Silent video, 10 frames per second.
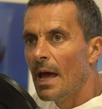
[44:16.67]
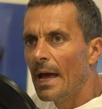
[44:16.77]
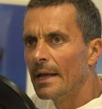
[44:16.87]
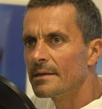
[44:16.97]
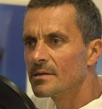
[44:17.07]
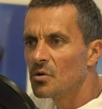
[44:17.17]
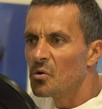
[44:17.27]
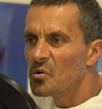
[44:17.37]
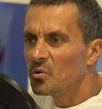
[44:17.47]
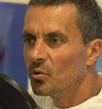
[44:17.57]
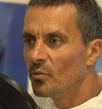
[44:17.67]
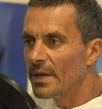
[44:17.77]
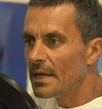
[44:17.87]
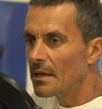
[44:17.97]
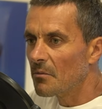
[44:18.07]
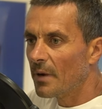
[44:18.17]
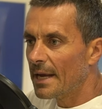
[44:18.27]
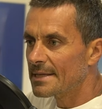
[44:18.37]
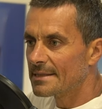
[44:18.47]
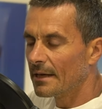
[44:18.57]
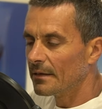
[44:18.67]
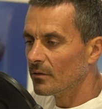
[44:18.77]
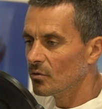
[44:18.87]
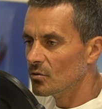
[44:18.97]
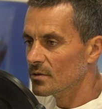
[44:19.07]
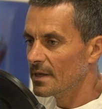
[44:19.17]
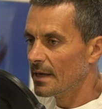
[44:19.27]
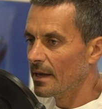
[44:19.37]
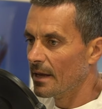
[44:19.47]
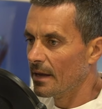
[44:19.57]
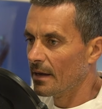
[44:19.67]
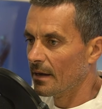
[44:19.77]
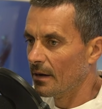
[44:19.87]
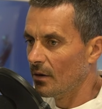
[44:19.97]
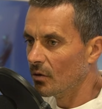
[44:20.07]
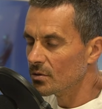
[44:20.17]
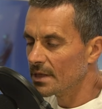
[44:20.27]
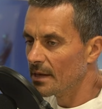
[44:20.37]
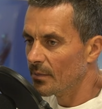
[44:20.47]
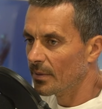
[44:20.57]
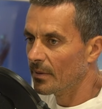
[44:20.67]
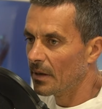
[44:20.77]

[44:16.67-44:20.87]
And so, to me, when I started to use the nose clip,